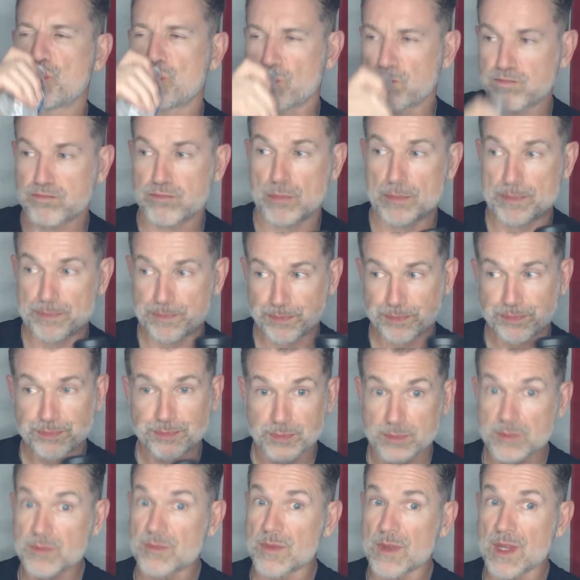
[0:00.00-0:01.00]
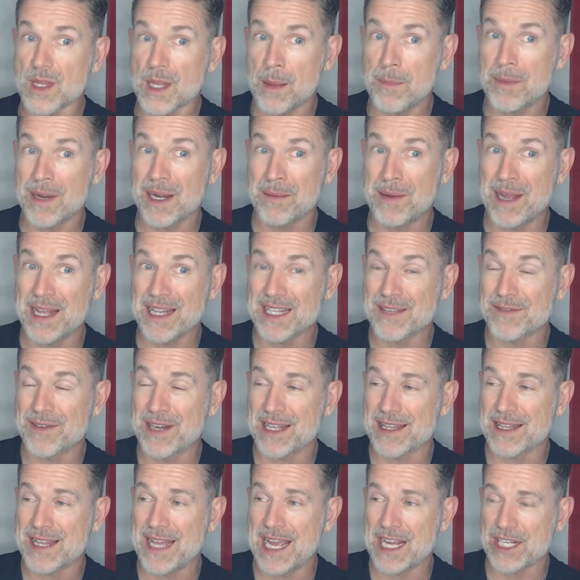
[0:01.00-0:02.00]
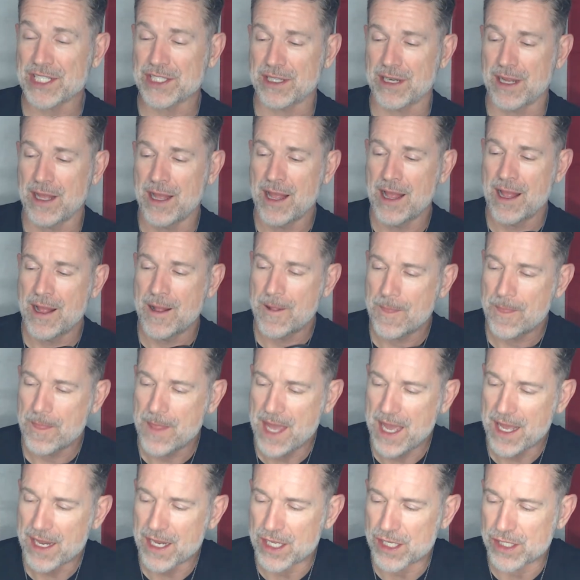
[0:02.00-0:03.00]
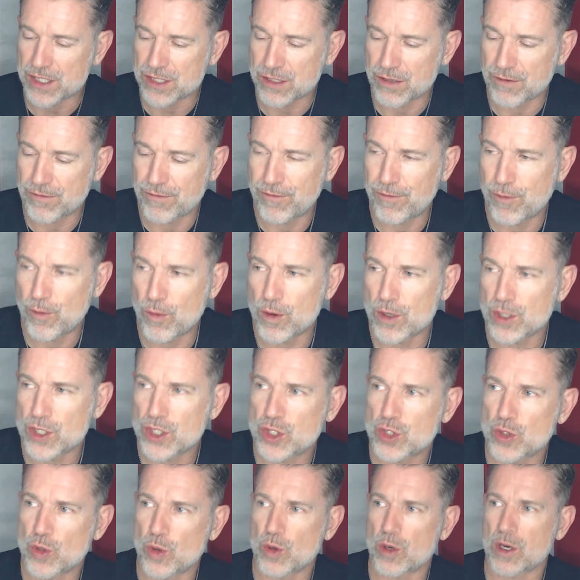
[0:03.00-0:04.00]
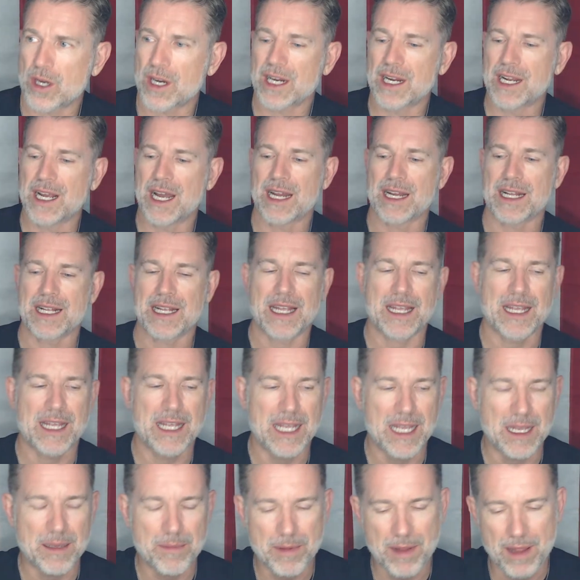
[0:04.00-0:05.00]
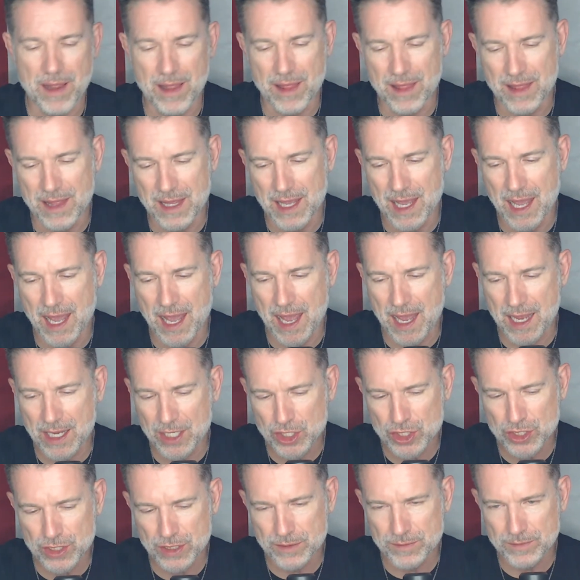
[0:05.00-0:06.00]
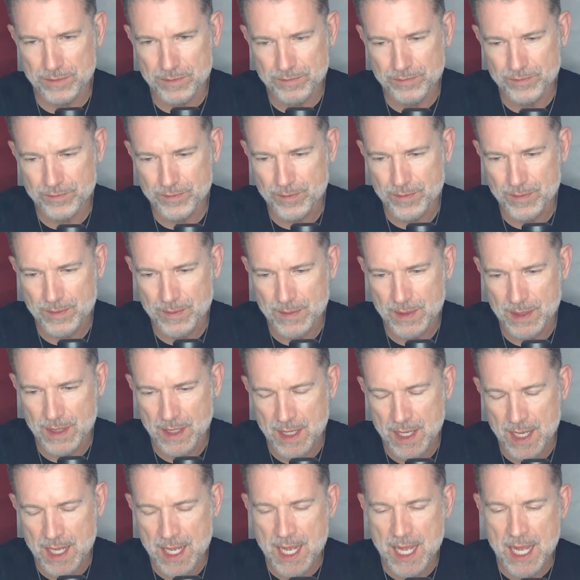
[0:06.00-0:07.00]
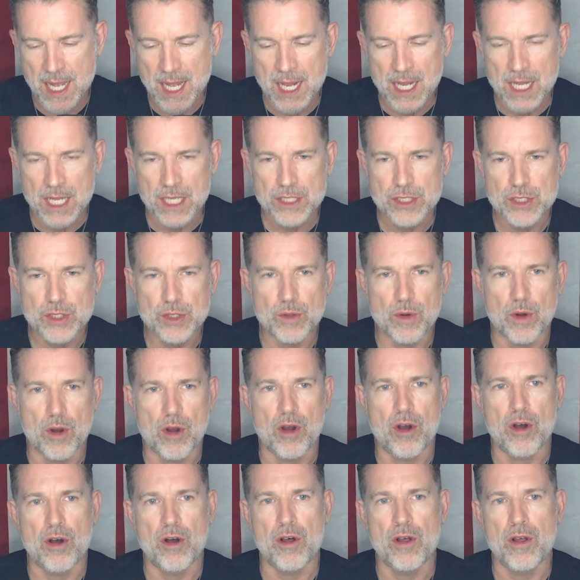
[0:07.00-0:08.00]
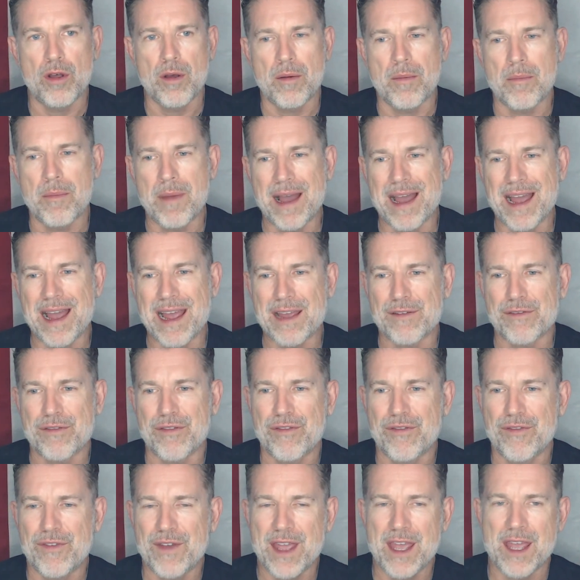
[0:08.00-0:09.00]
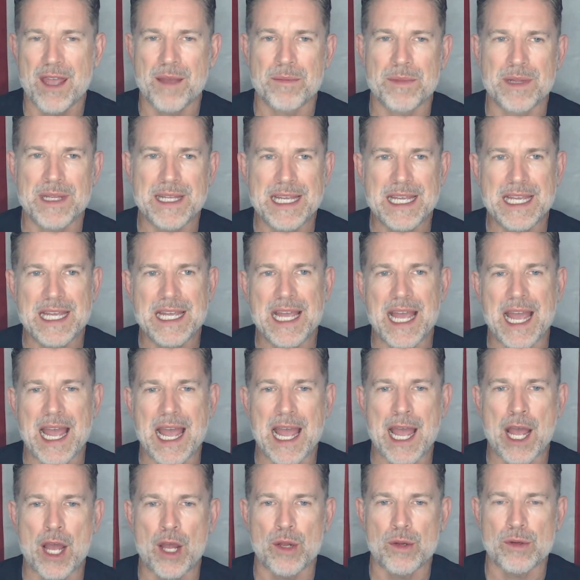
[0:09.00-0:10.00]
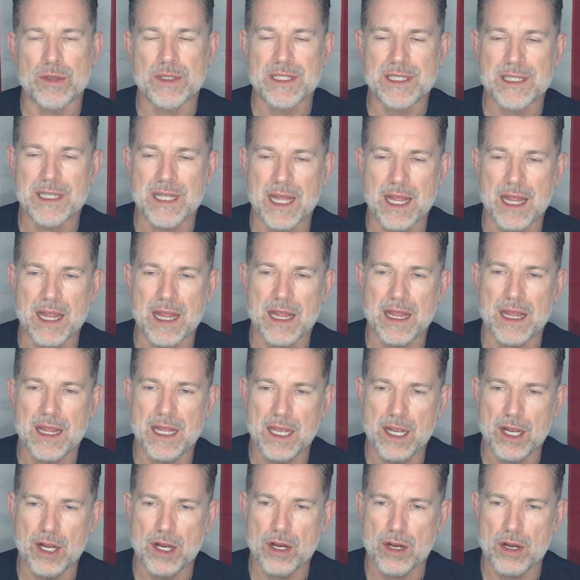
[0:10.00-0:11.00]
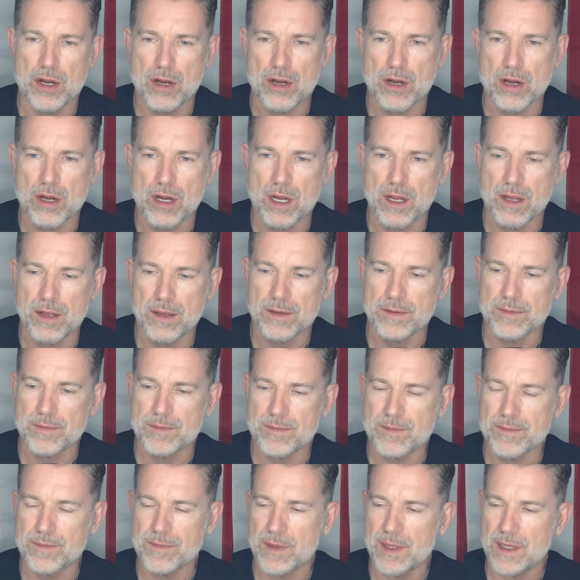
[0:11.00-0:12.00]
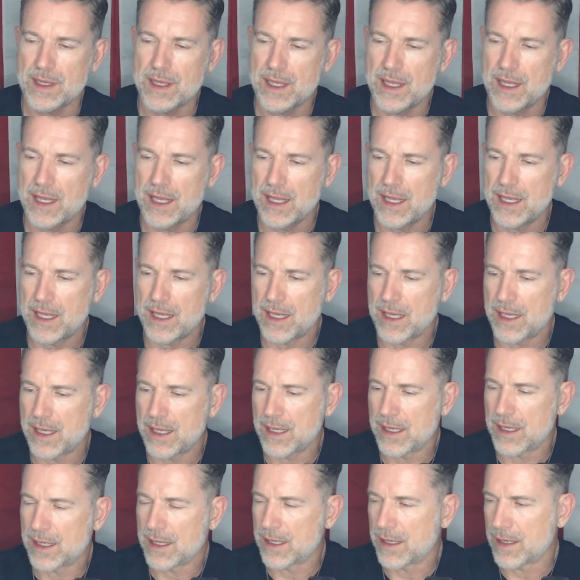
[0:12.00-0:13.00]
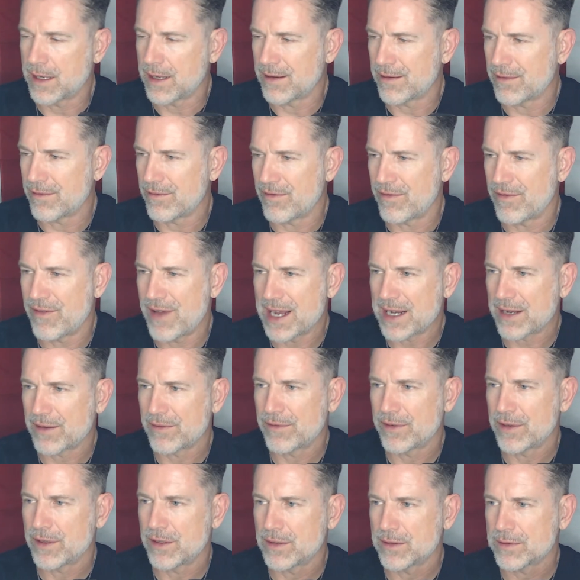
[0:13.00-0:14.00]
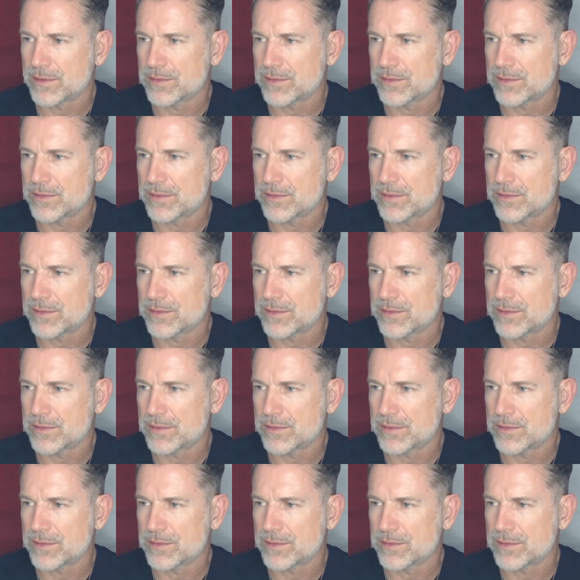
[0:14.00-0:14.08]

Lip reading: But I'm not leaving out the action. That is for sure. Gotta keep the action. To all my family out there in Vacaville,